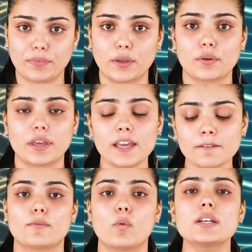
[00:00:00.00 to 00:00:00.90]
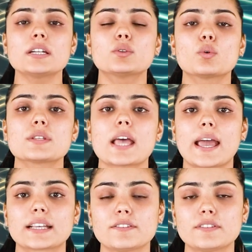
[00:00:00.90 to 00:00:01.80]
Okay, what are those
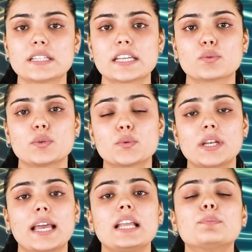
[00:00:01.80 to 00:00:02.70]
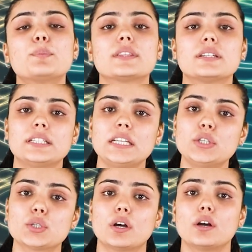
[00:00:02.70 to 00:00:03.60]
activities which will help the
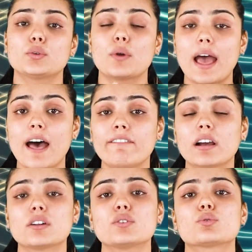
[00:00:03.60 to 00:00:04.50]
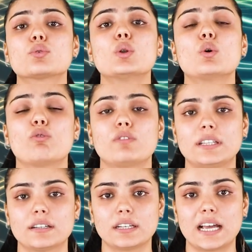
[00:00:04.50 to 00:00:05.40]
teacher to have a control over
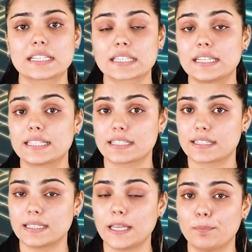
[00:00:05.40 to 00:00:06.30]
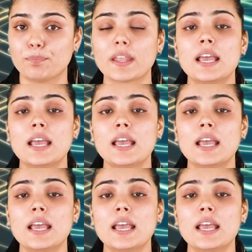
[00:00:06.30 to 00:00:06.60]
the class? Let us see.